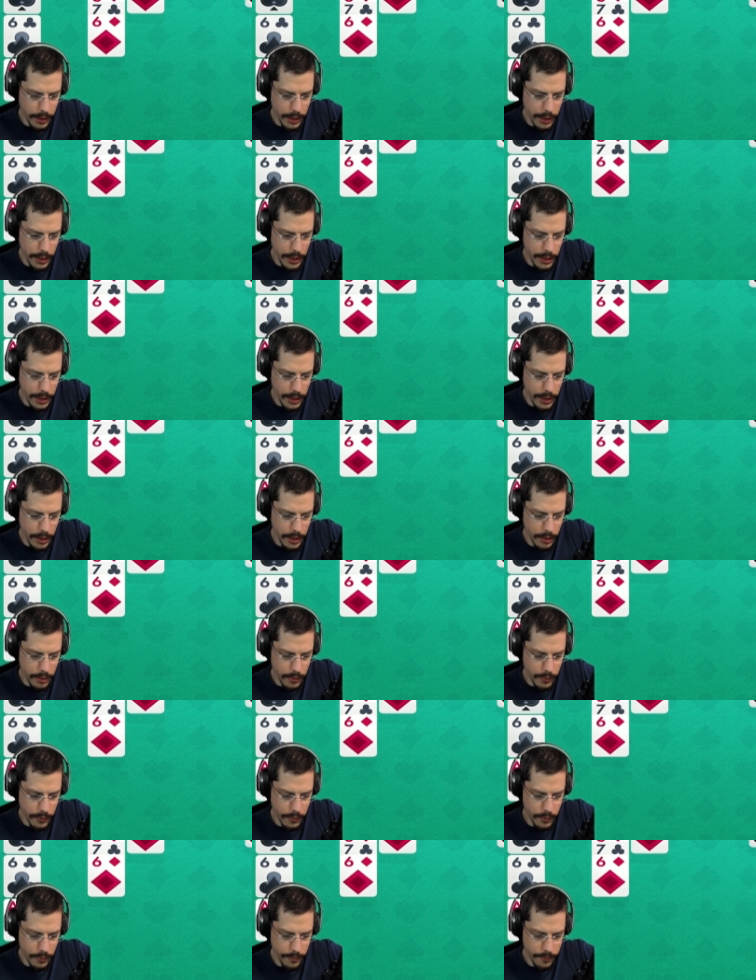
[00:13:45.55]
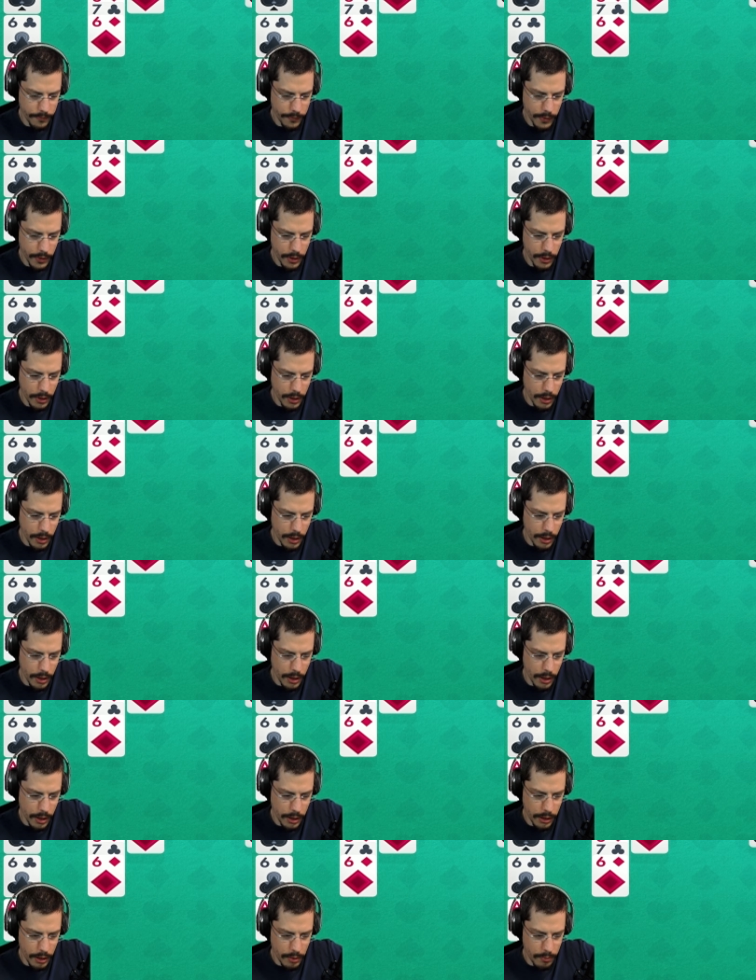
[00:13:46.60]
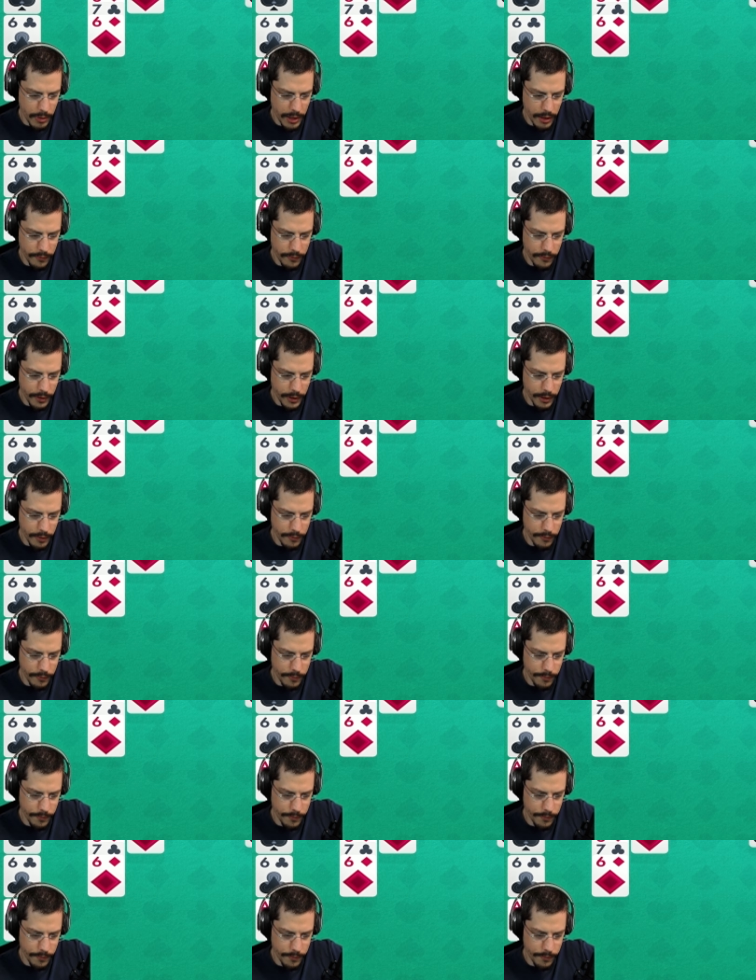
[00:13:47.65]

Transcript: need a black 5.